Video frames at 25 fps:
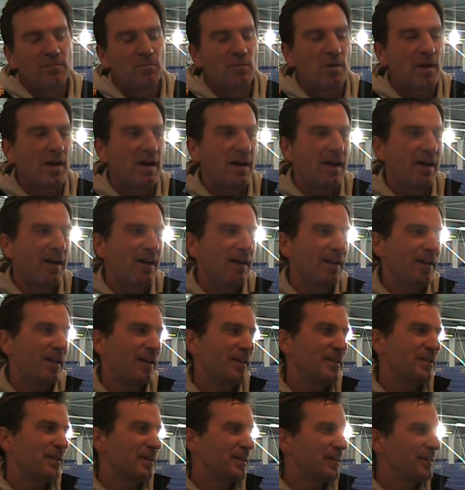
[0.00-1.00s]
Well,
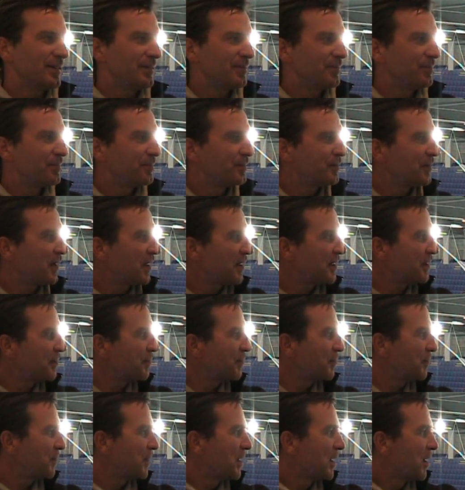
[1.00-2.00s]
I think
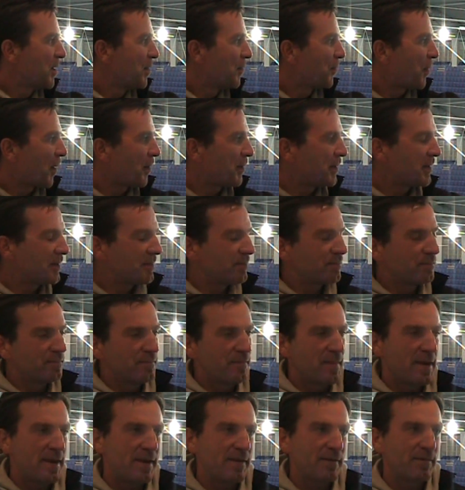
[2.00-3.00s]
probably
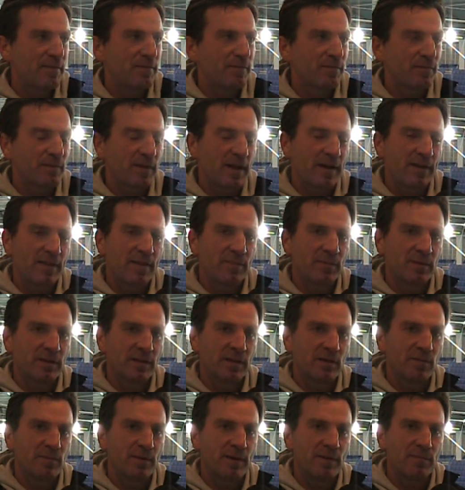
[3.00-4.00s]
may flatter them a
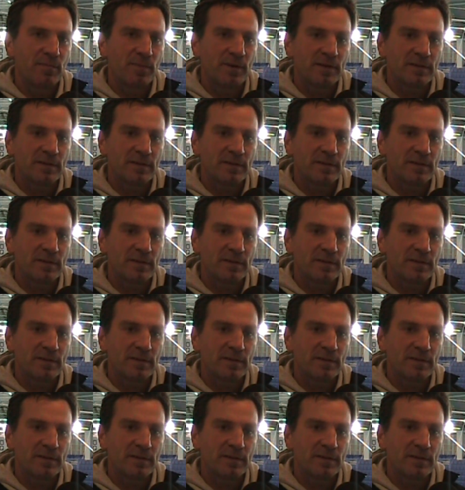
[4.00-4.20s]
little bit,